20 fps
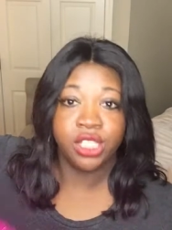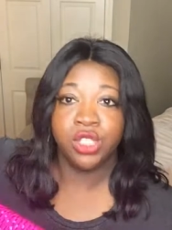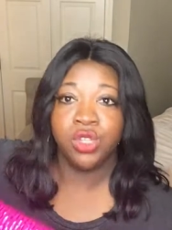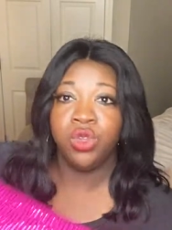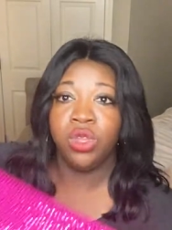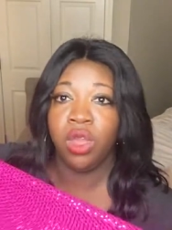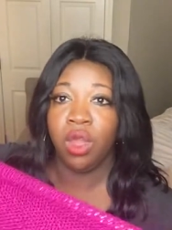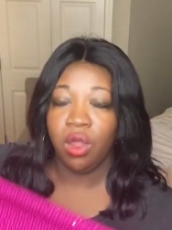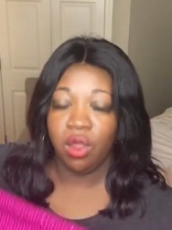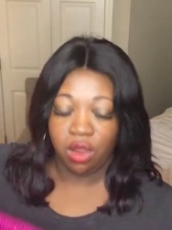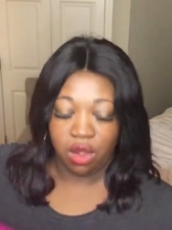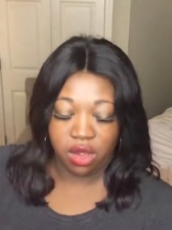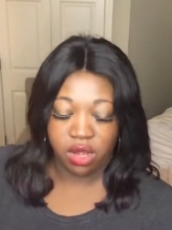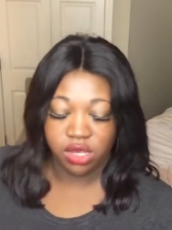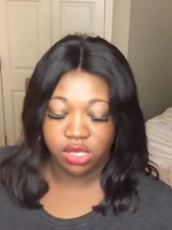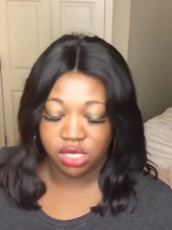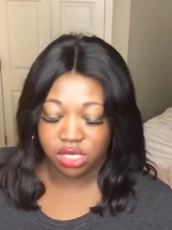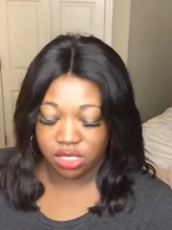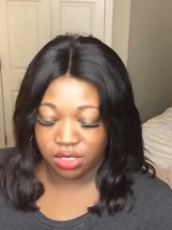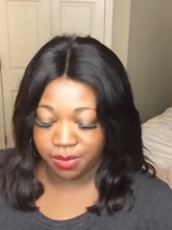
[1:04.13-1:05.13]
2
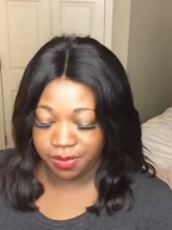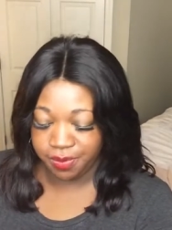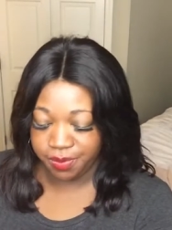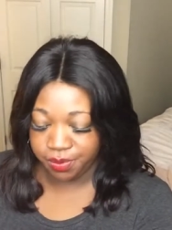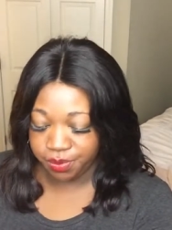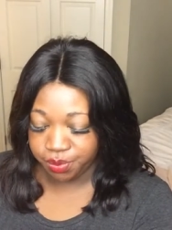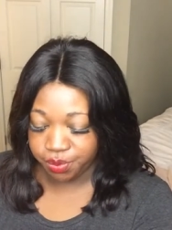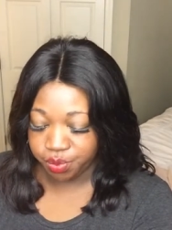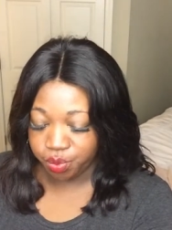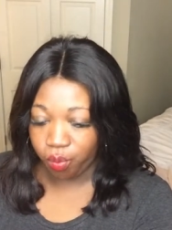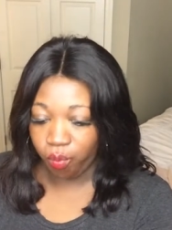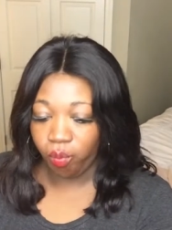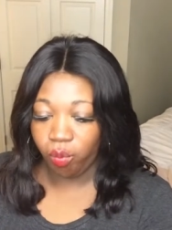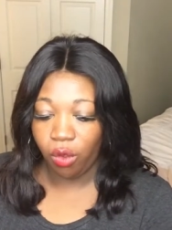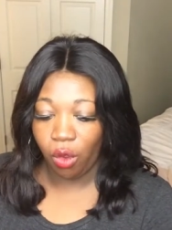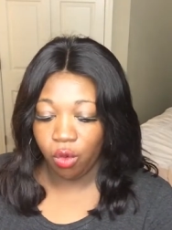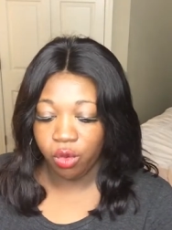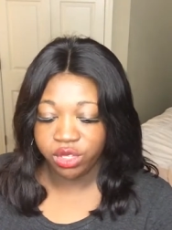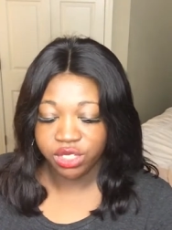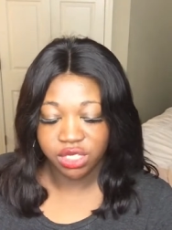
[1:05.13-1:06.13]
yards,
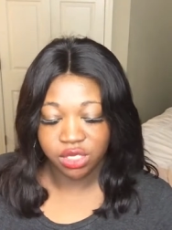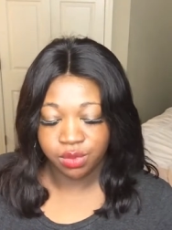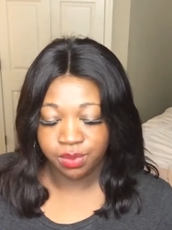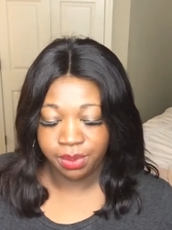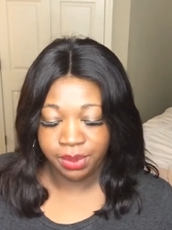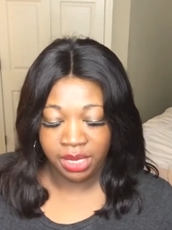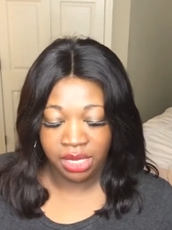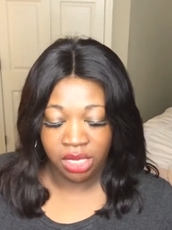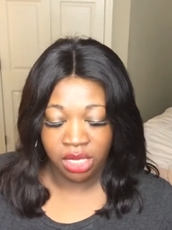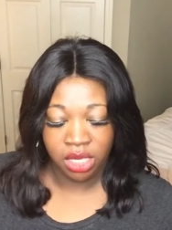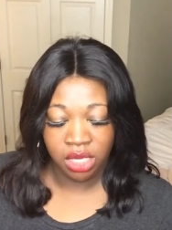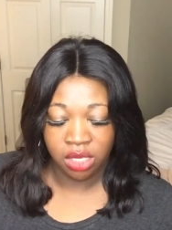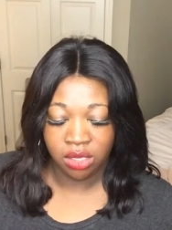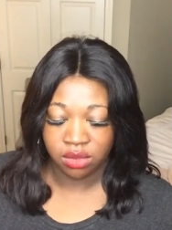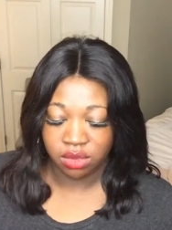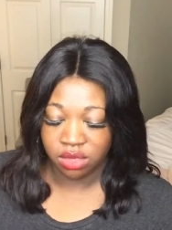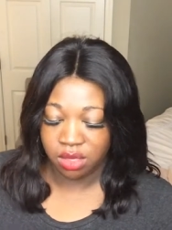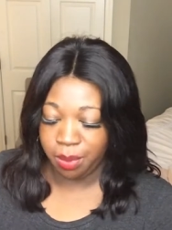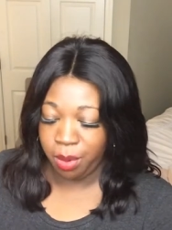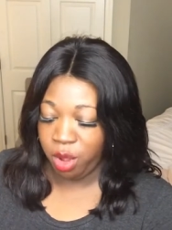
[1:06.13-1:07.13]
which would be
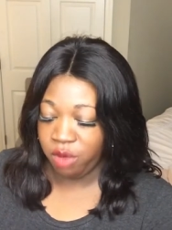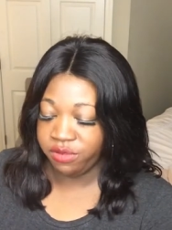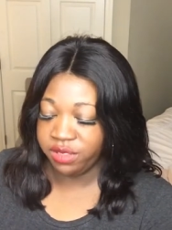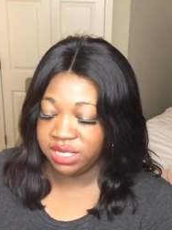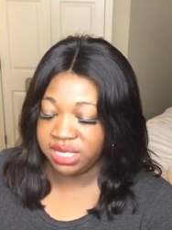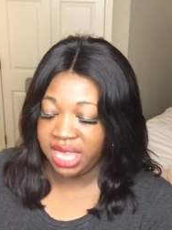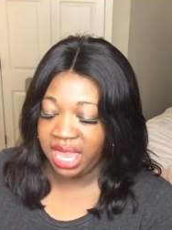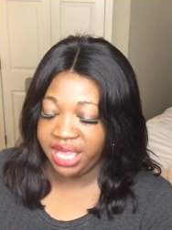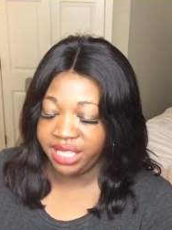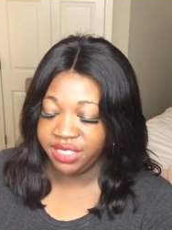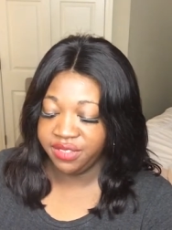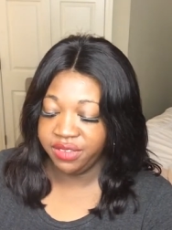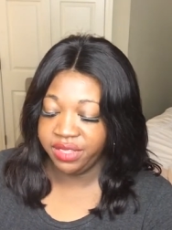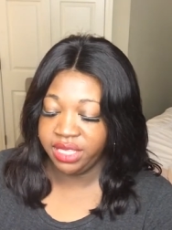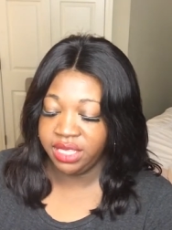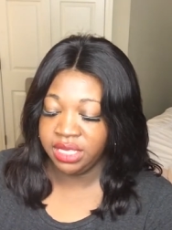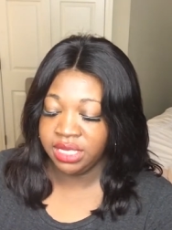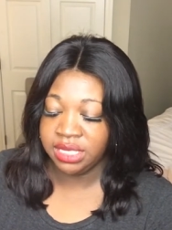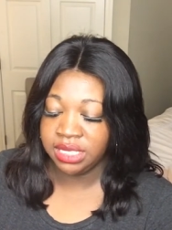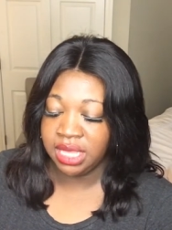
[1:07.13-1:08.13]
the perfect size for
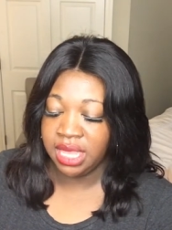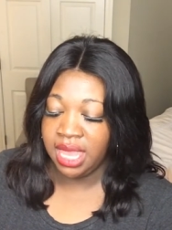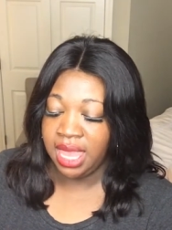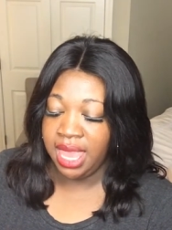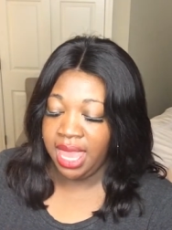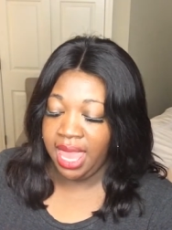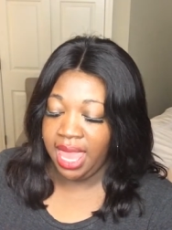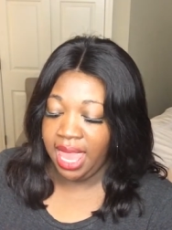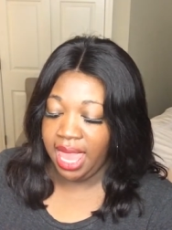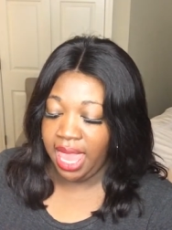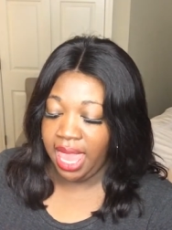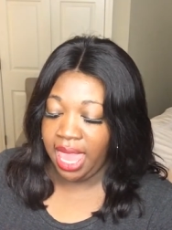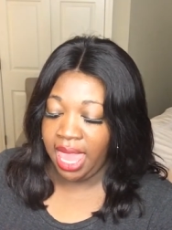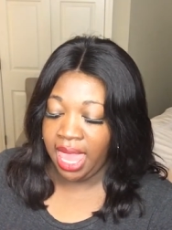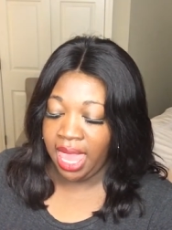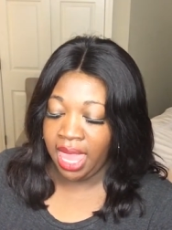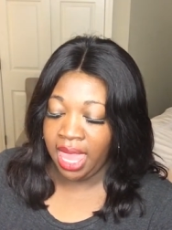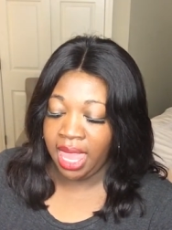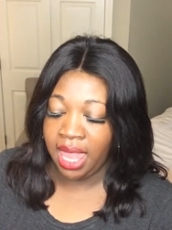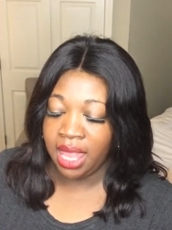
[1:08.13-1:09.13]
this.
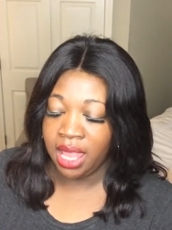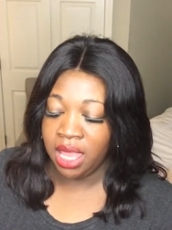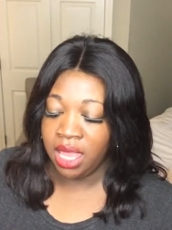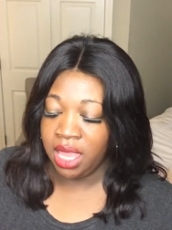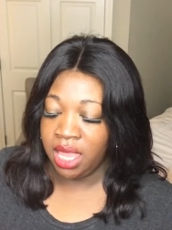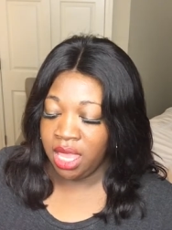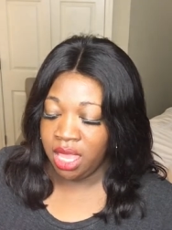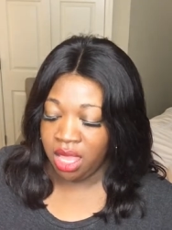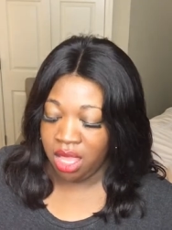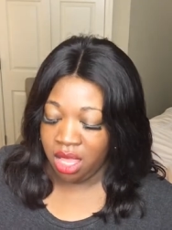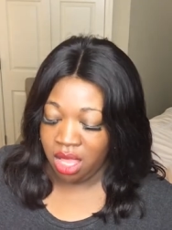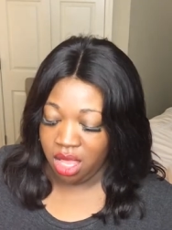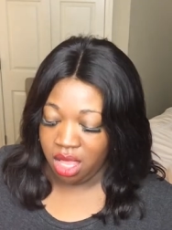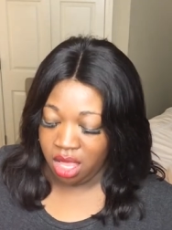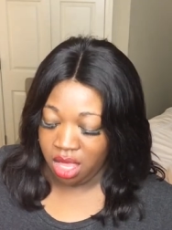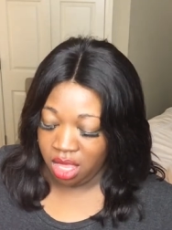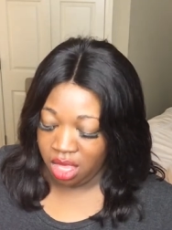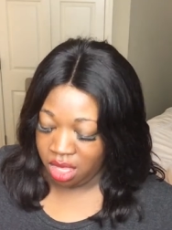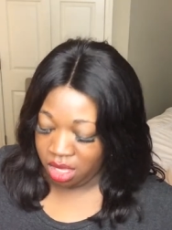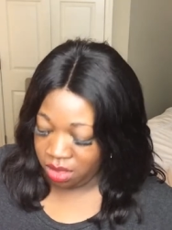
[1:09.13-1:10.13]
And
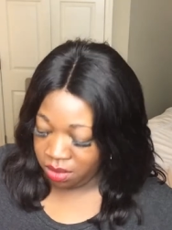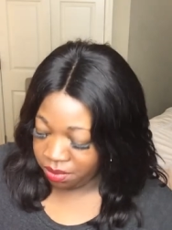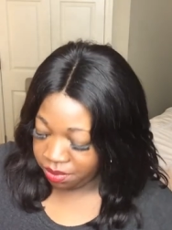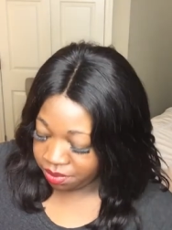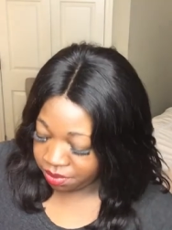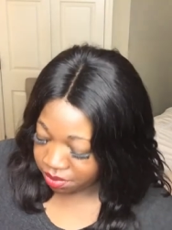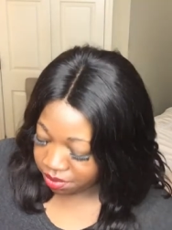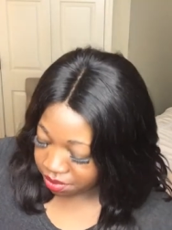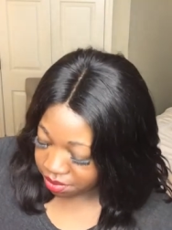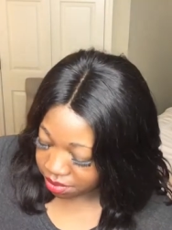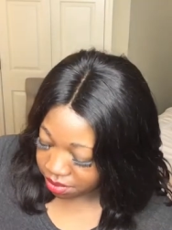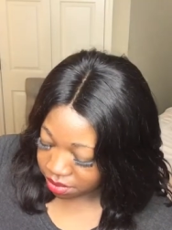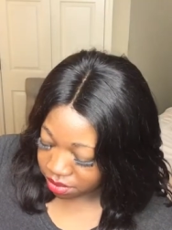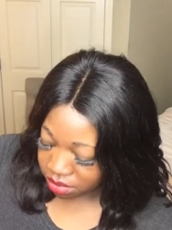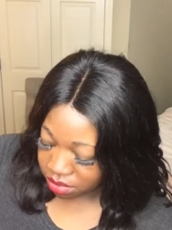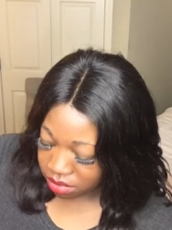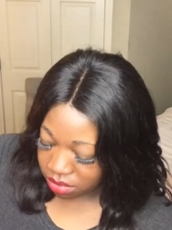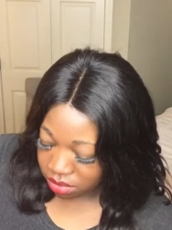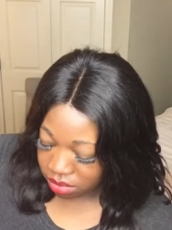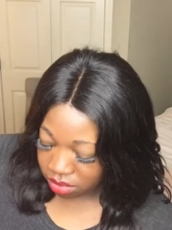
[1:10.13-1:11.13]
I
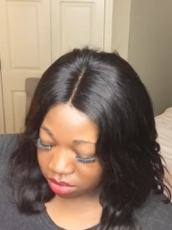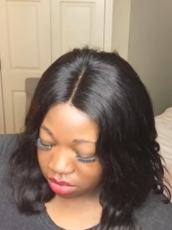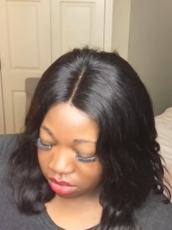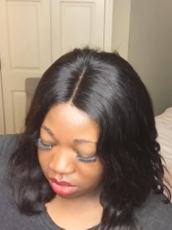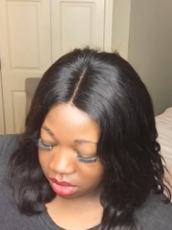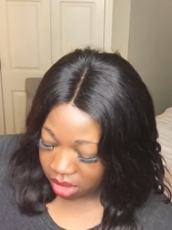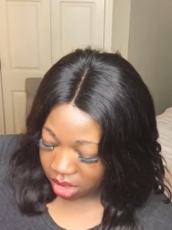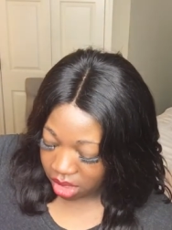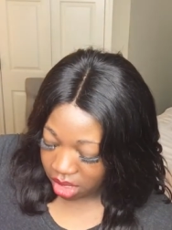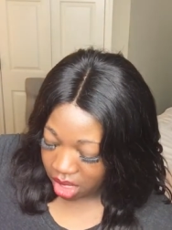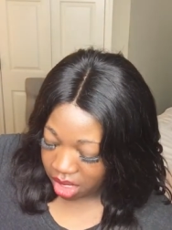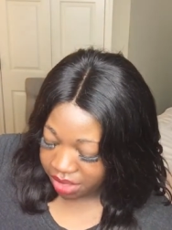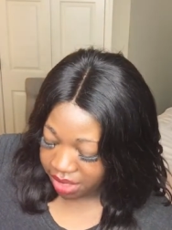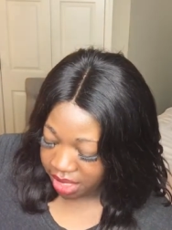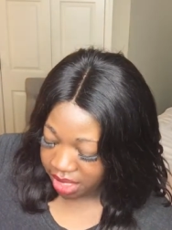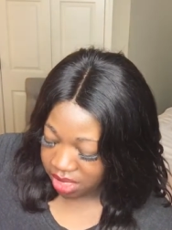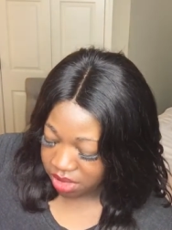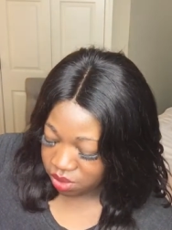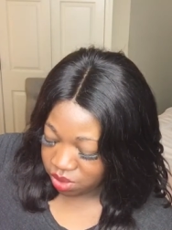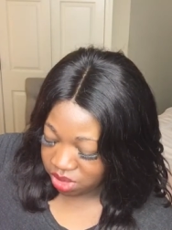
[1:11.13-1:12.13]

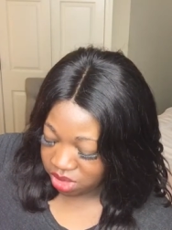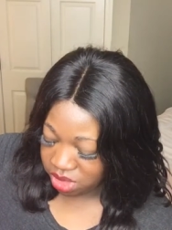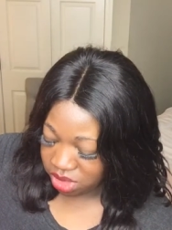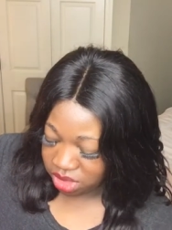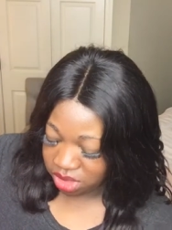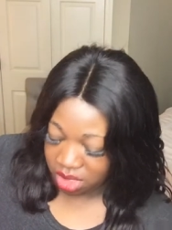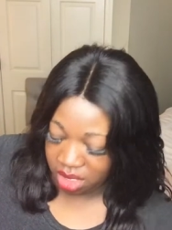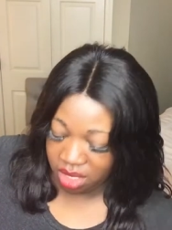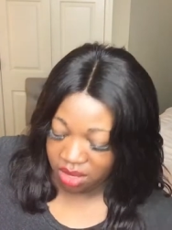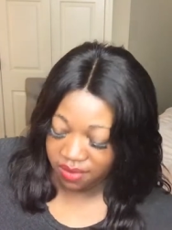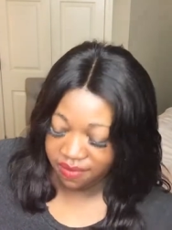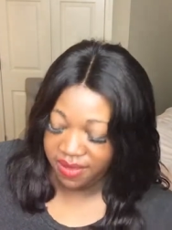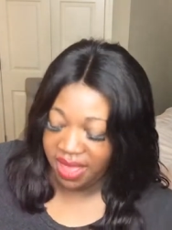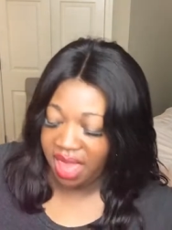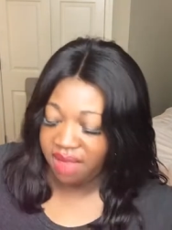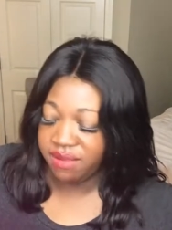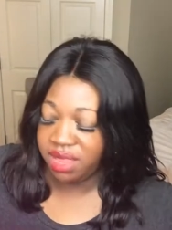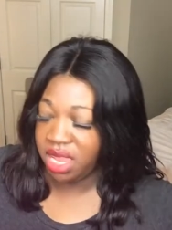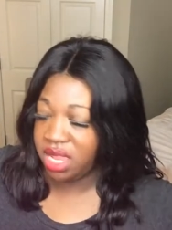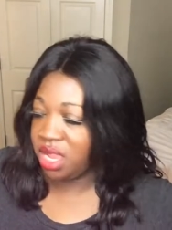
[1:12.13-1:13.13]
think this was
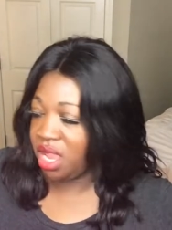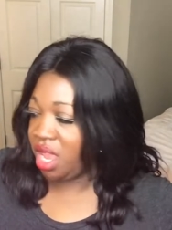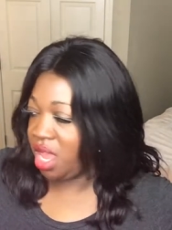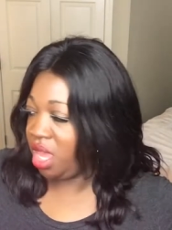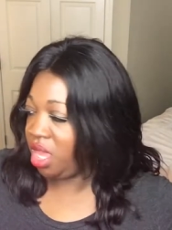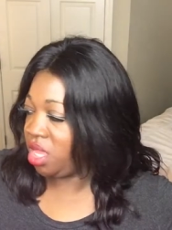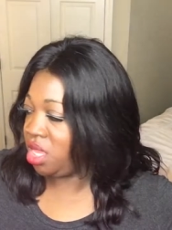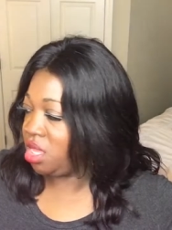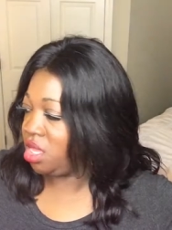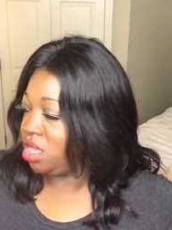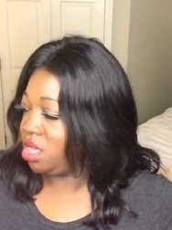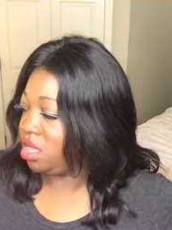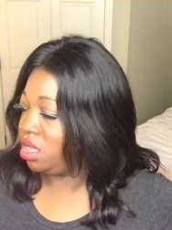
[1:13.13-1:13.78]
$5.99.